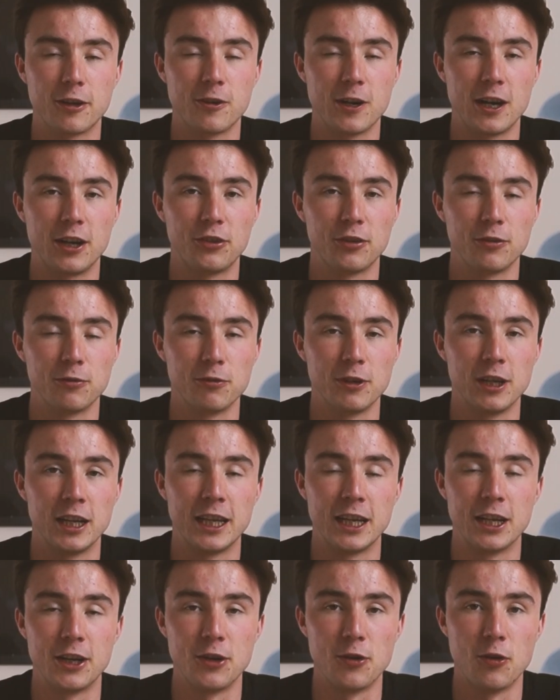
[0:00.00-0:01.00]
creates a
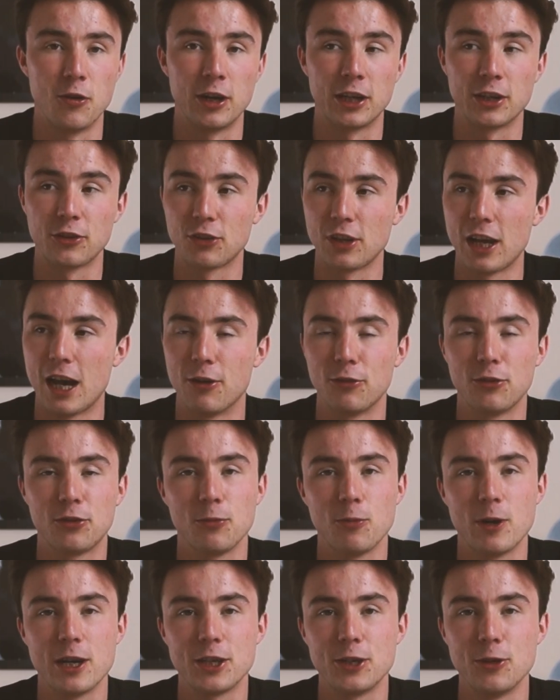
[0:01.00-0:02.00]
really annoying sound
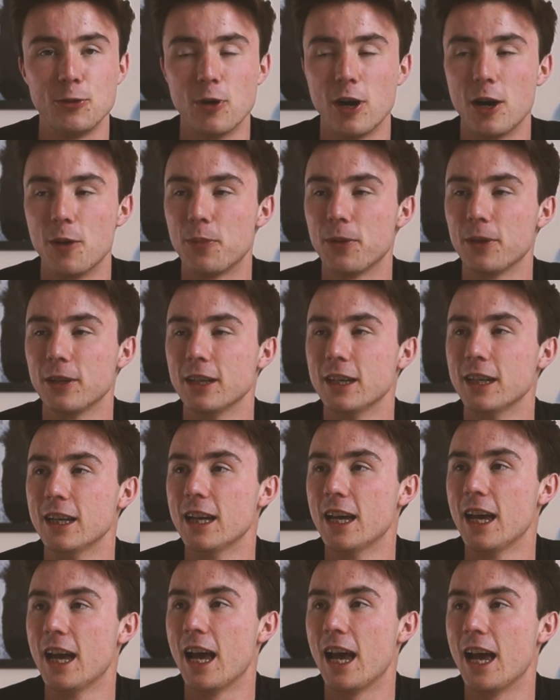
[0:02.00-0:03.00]
to wake you up.
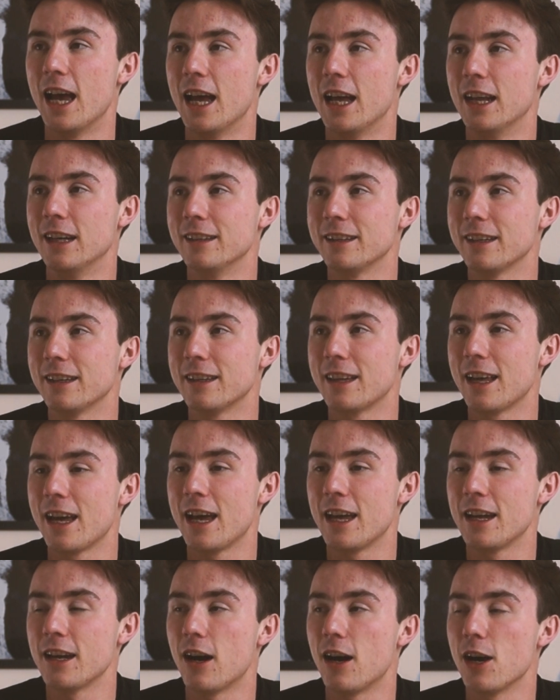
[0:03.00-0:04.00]
And
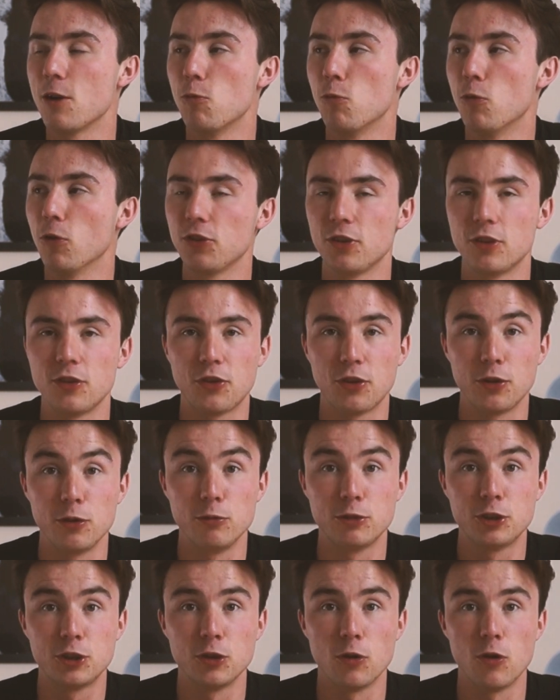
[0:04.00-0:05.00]
then I wasn't
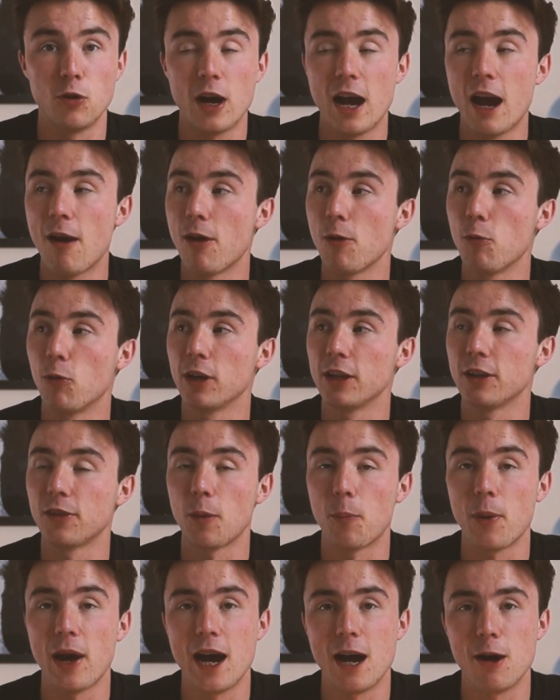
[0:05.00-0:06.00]
too sure how I wanted
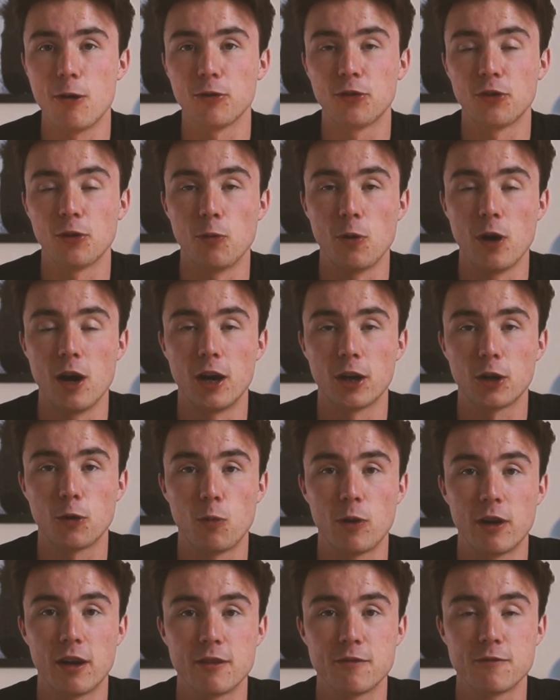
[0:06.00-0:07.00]
the power to
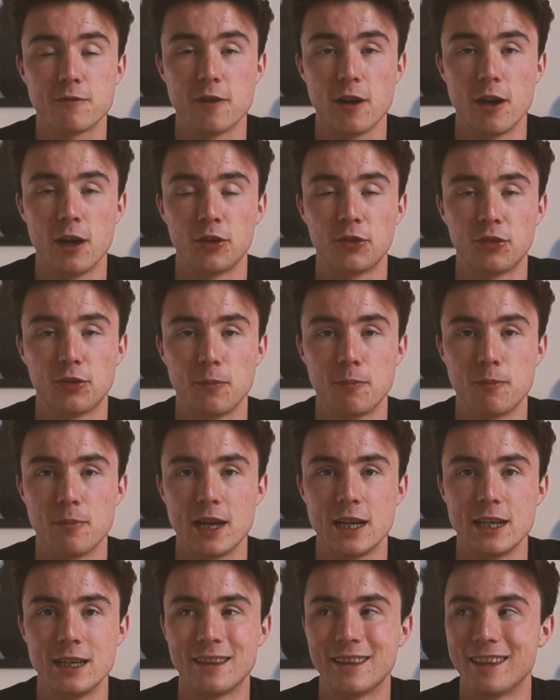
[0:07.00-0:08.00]
work when I first
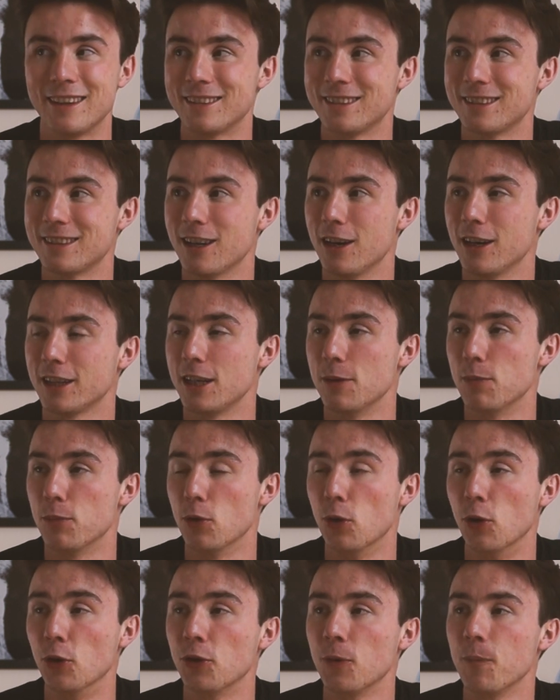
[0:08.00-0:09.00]
made this circuit
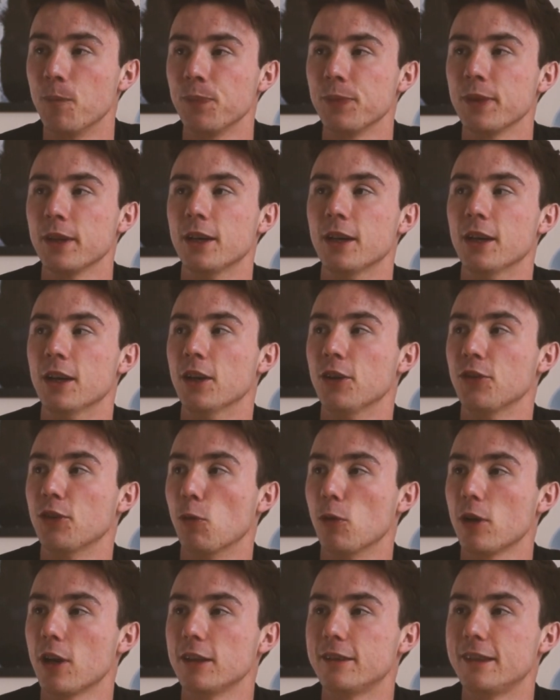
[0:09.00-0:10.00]
board.
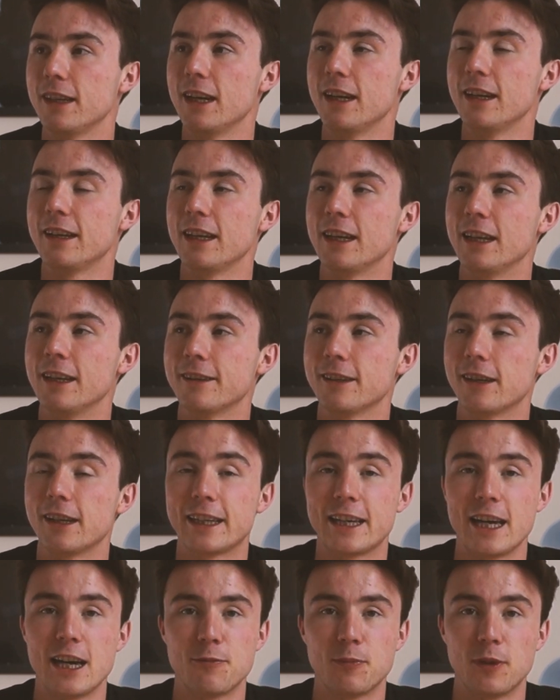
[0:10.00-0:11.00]
So what I did is
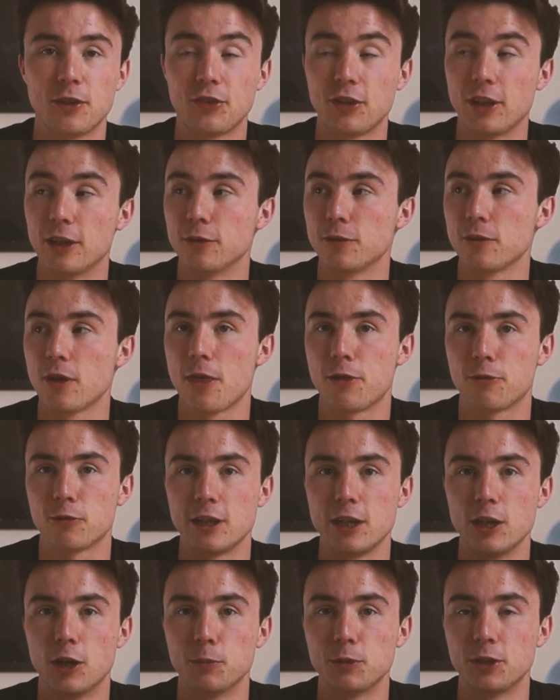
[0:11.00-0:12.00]
I gave myself
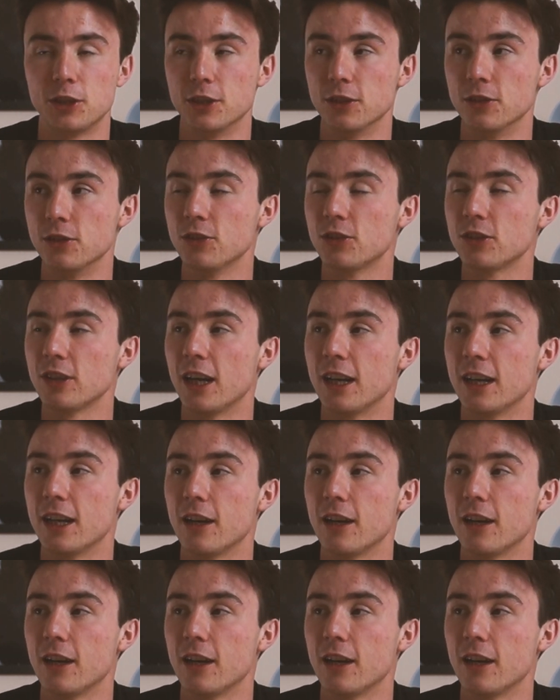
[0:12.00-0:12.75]
three options, and